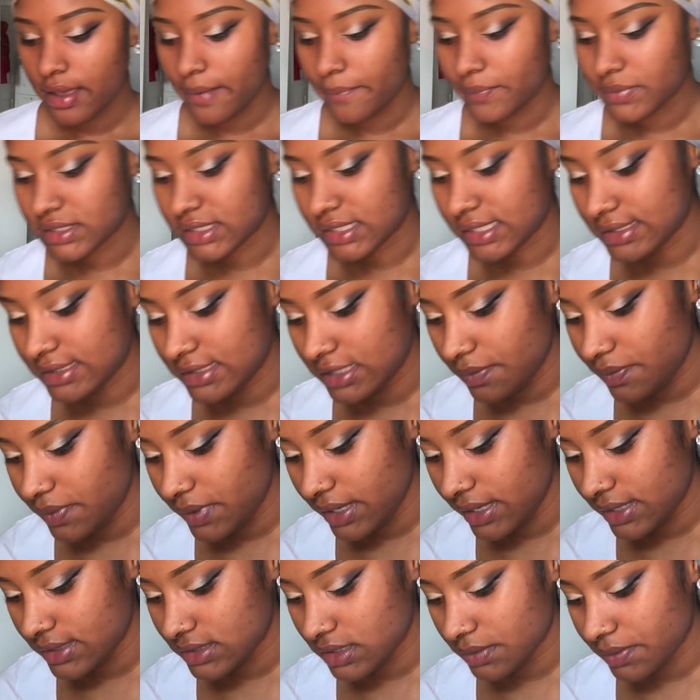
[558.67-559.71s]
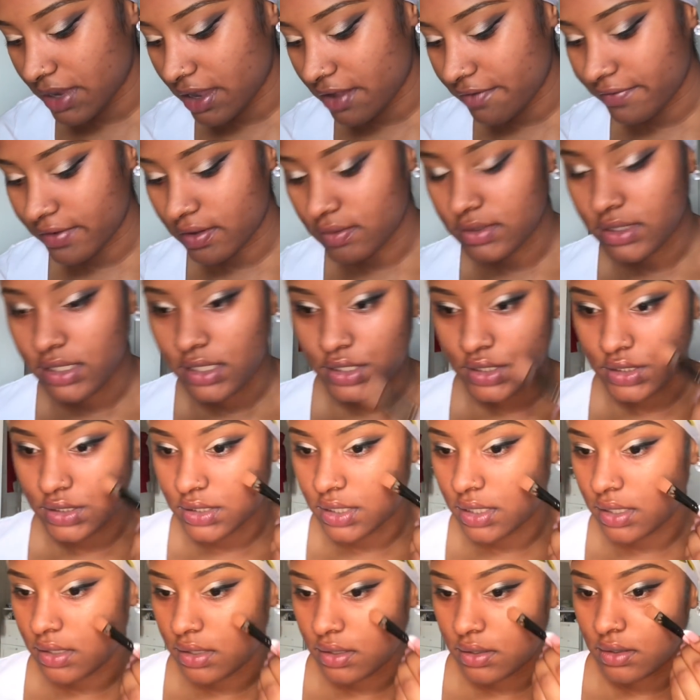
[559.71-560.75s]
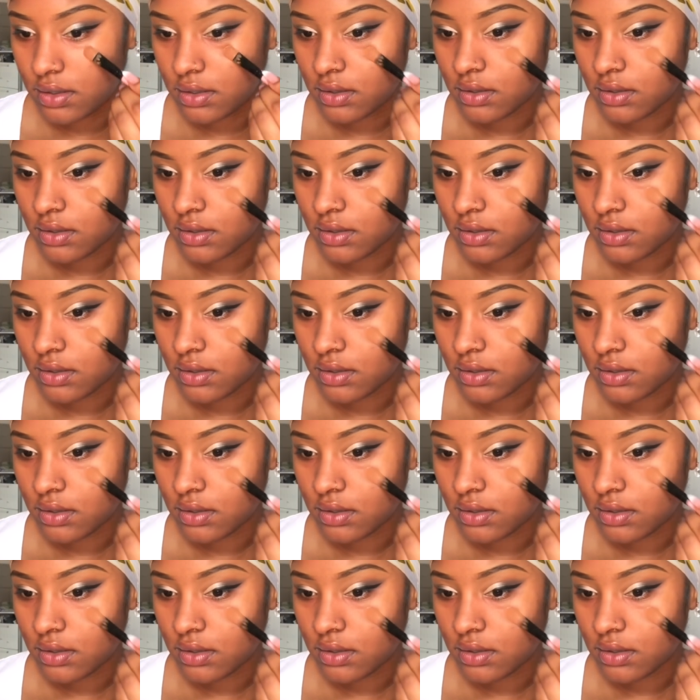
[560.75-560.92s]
I'm going to dip it into my foundation.